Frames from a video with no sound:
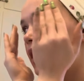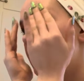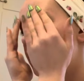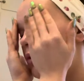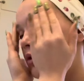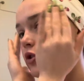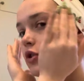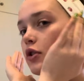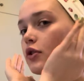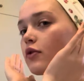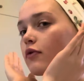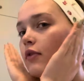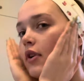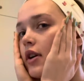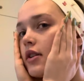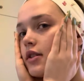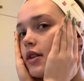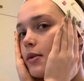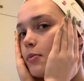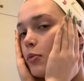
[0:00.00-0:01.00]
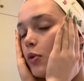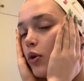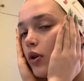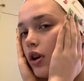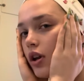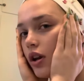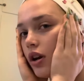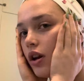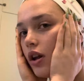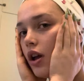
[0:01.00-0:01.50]
I watched the sunrise this
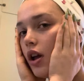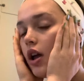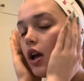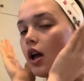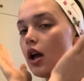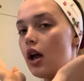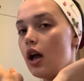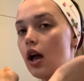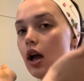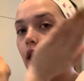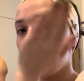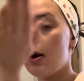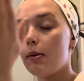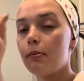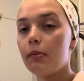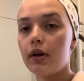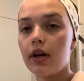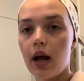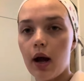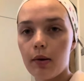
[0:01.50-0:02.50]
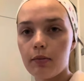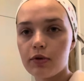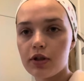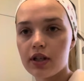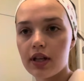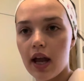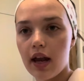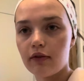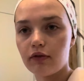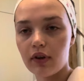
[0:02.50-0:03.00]
morning. Now I'm just
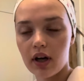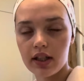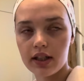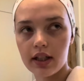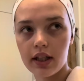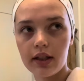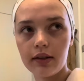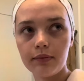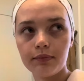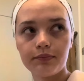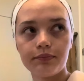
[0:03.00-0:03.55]
getting ready.